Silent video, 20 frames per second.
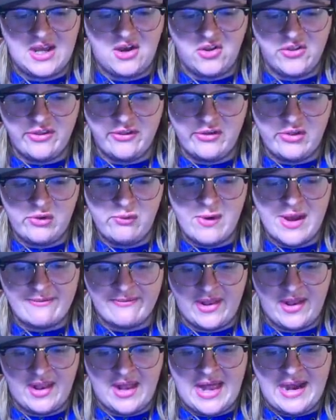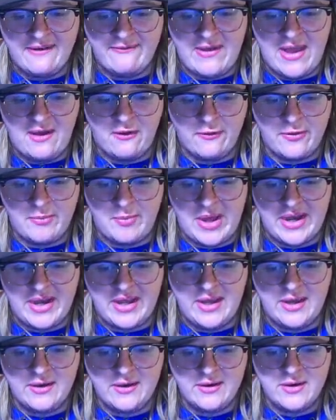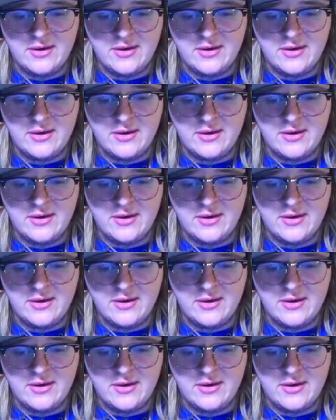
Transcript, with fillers: Also, you have a lot of health, buddy.